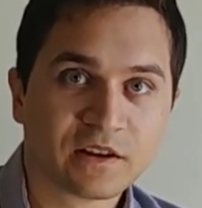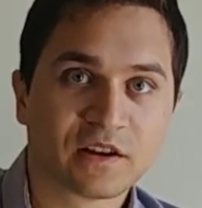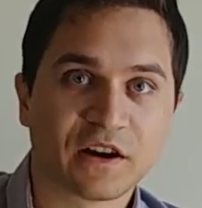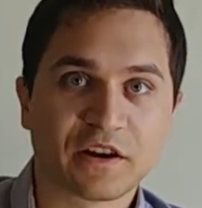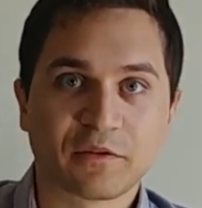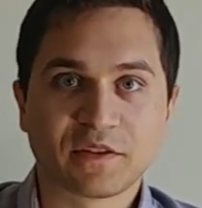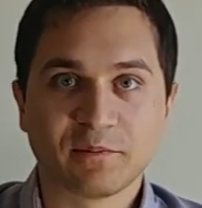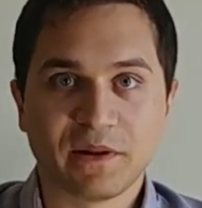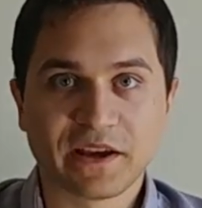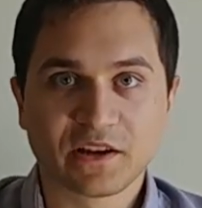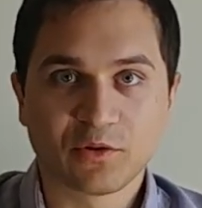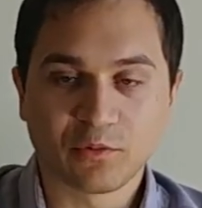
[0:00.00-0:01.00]
Cut out the
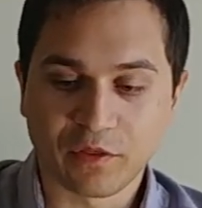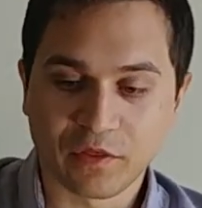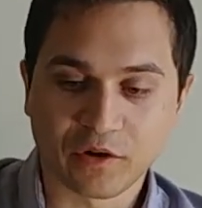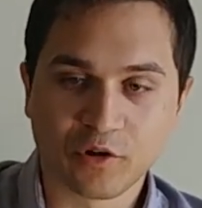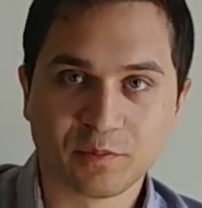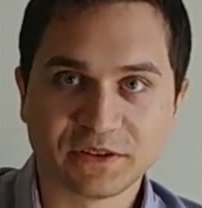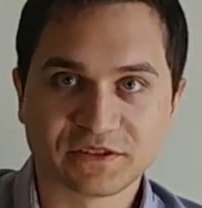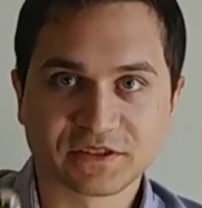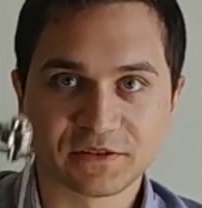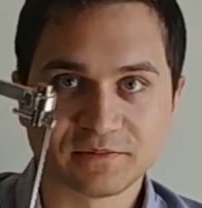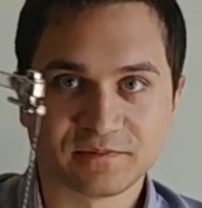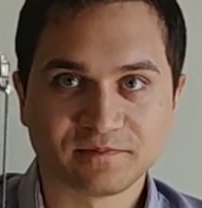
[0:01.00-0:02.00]
blank with the coping saw.